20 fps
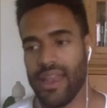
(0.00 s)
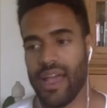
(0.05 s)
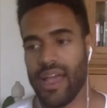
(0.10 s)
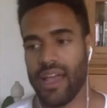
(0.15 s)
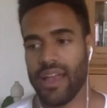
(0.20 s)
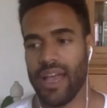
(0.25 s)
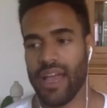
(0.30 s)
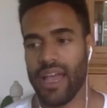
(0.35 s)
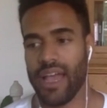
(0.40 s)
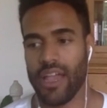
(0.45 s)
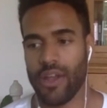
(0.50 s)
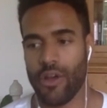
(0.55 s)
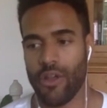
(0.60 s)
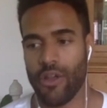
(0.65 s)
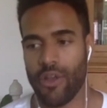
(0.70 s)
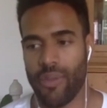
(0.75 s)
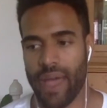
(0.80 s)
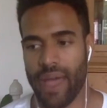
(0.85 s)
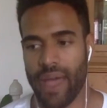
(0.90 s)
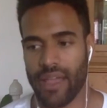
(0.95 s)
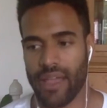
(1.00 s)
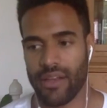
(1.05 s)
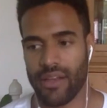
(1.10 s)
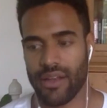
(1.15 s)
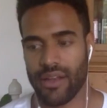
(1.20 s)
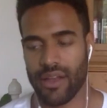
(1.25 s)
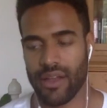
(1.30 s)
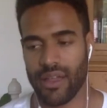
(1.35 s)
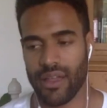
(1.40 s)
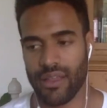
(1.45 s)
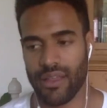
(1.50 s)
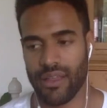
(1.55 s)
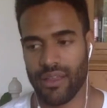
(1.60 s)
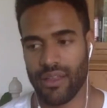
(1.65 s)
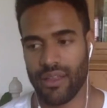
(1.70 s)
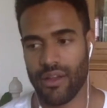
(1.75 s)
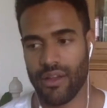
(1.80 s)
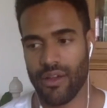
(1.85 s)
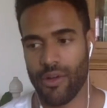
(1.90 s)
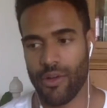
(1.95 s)
Now you know the back of your tongue is and
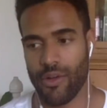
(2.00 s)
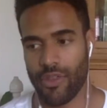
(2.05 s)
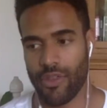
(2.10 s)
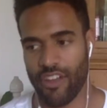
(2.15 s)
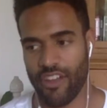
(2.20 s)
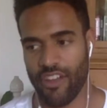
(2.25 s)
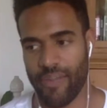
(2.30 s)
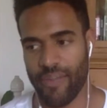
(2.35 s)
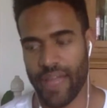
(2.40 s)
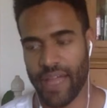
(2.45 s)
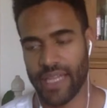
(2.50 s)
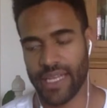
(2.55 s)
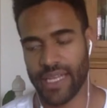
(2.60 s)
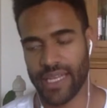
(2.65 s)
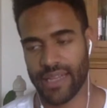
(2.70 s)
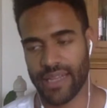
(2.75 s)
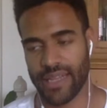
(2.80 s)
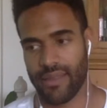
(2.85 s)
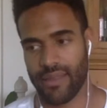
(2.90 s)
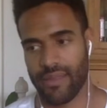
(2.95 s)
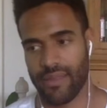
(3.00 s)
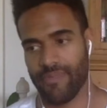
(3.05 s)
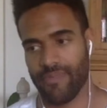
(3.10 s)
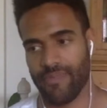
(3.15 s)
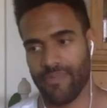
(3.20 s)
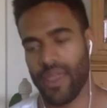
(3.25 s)
you know where the soft palate is.